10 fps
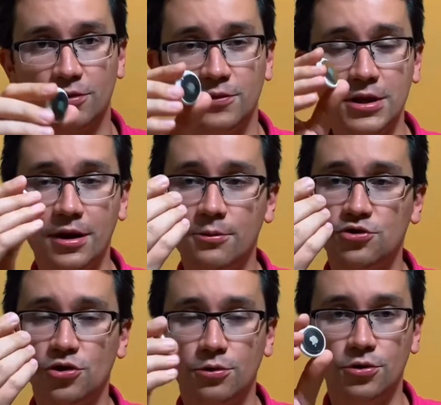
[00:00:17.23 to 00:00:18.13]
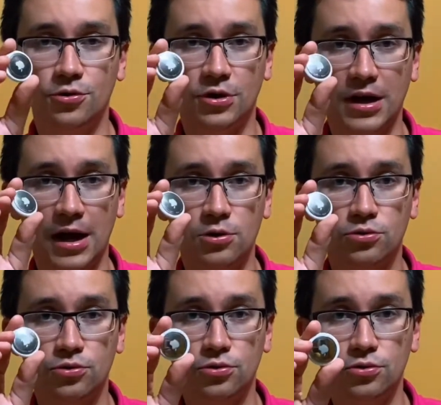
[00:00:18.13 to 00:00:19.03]
video I will show you
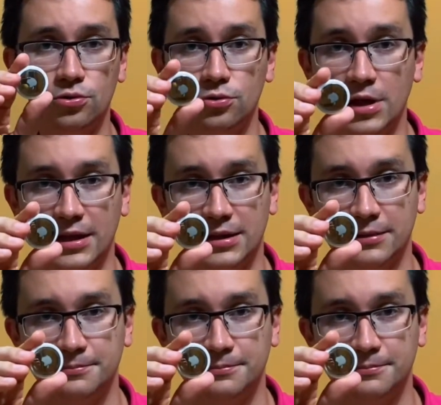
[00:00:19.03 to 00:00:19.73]
how to do that.